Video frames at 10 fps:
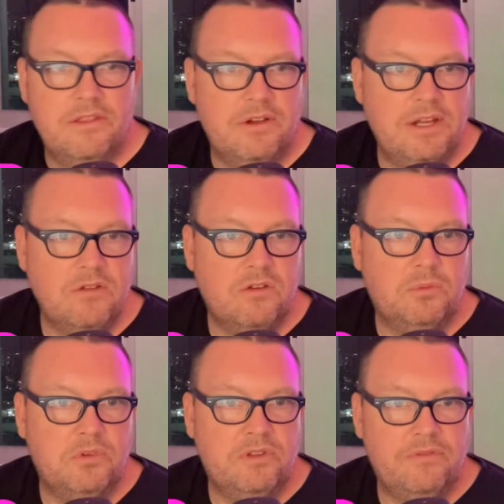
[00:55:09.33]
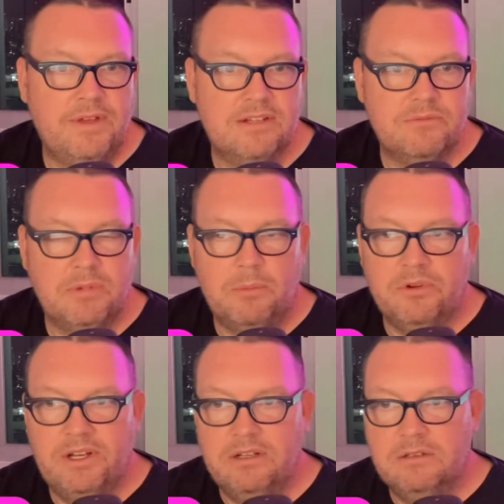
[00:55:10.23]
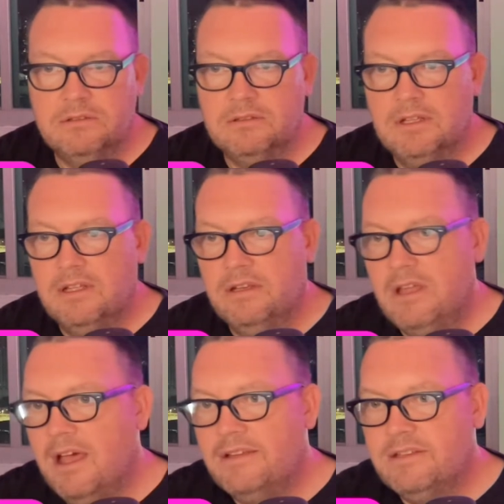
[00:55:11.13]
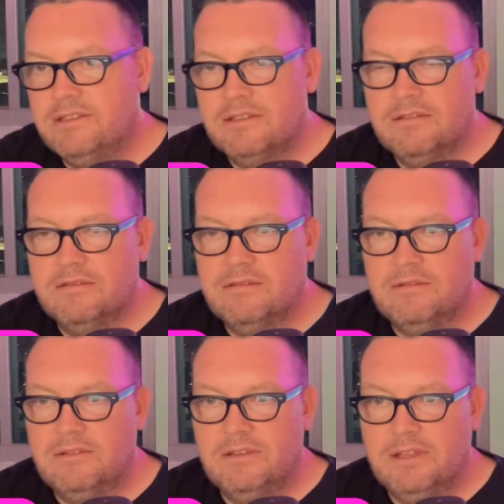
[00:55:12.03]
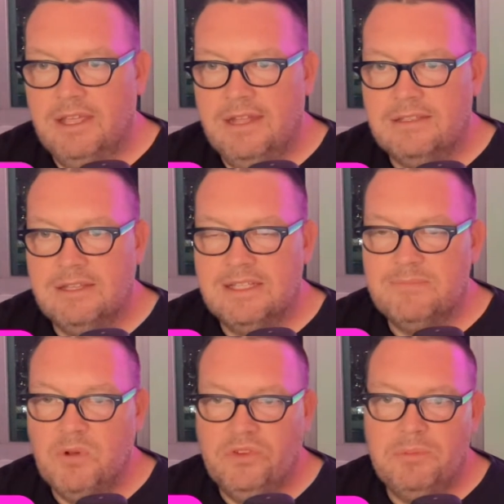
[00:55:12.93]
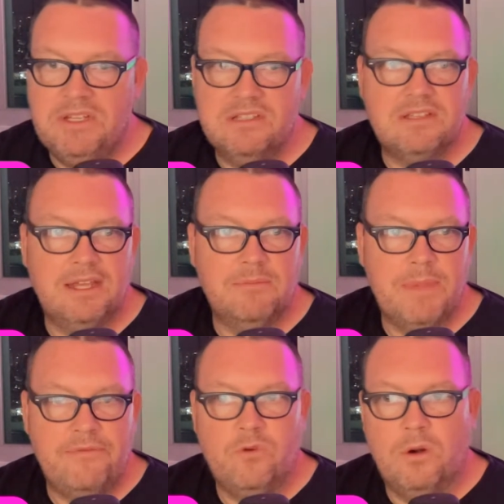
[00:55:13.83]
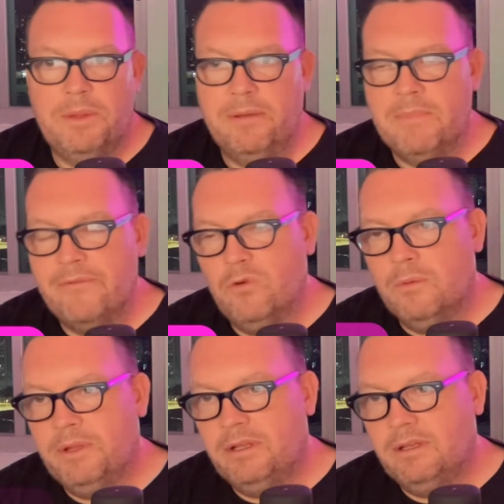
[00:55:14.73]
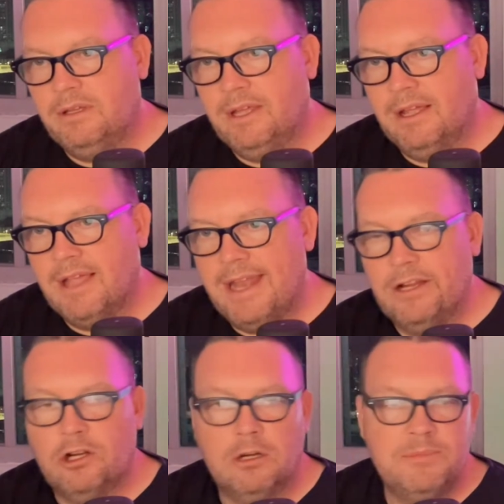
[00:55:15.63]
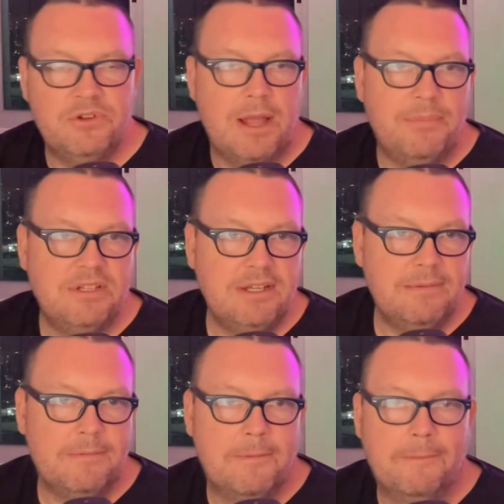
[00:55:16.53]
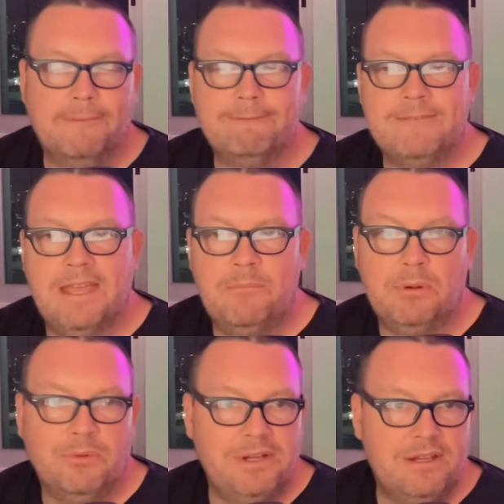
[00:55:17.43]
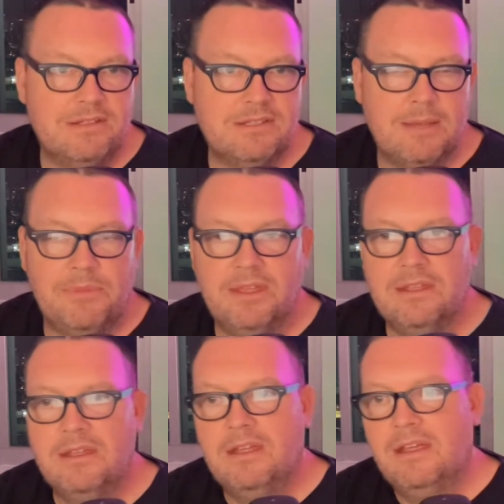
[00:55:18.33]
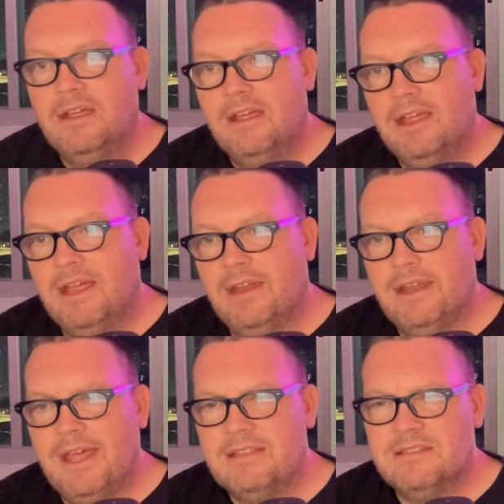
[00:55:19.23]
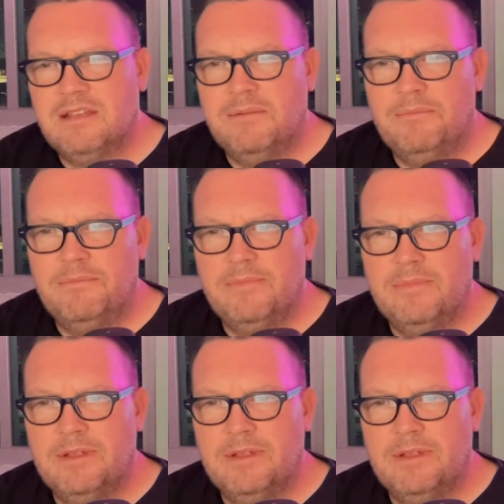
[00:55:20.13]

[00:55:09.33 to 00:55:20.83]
Any noticeable effects from berberine? No, just it's supposed to be just like metformin. Metformin, it kind of curbs your appetite, and berberine does the same thing. And it has some.